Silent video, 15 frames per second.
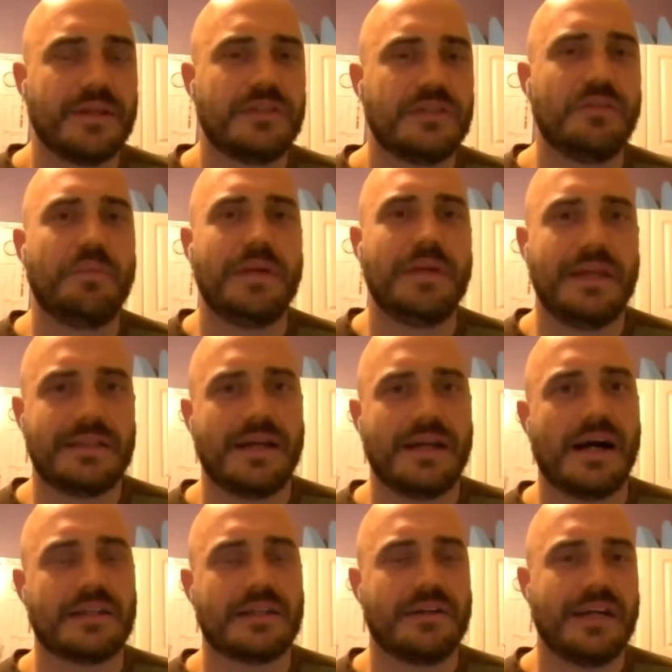to be a
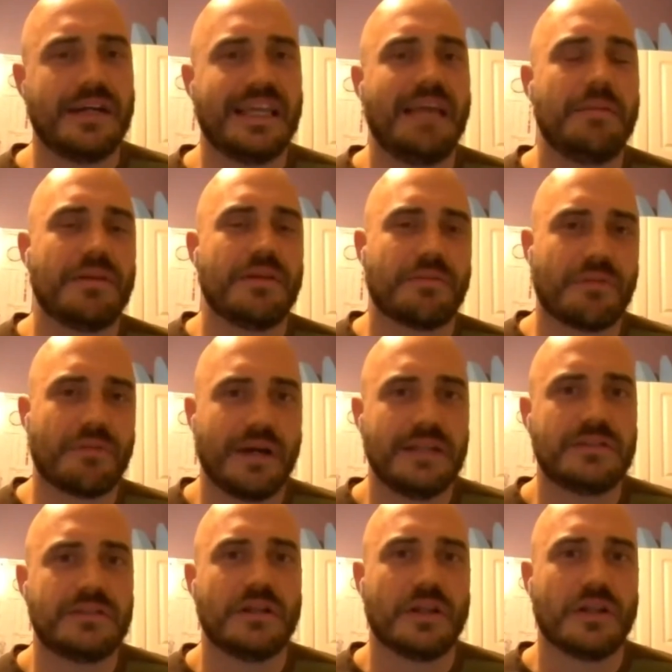doctor, and it gave me the right
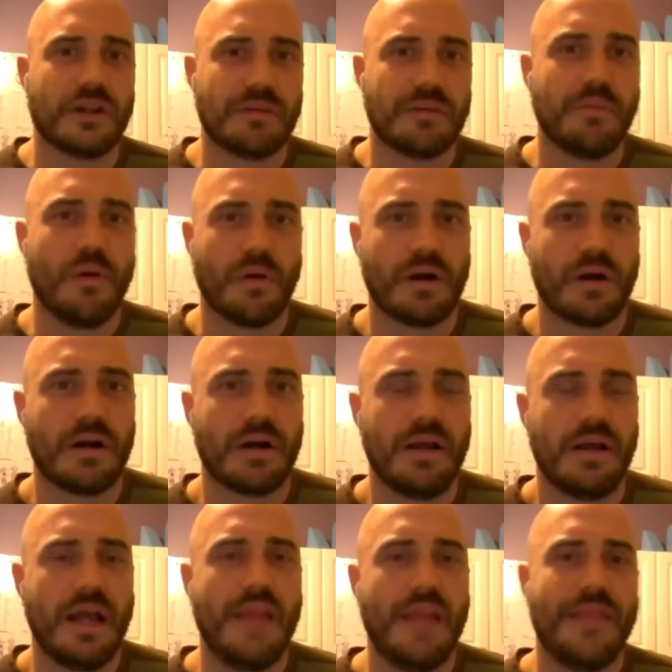to learn more,
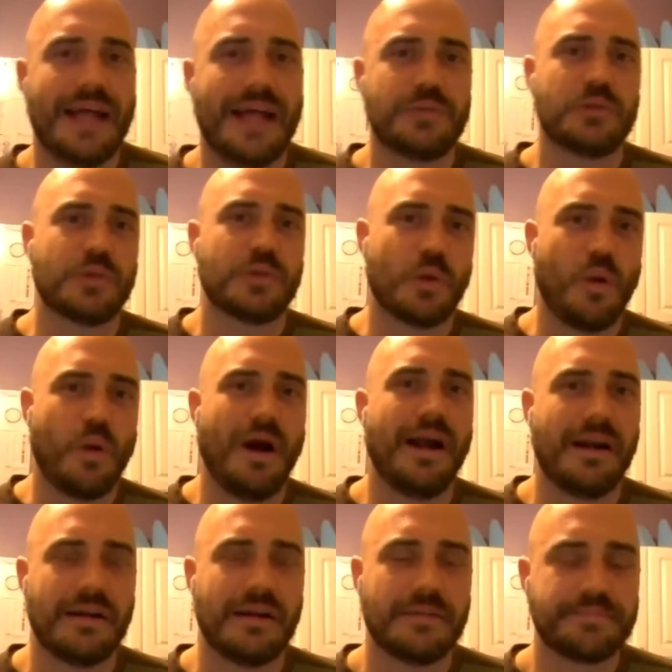and that's what's mm-hmm. required.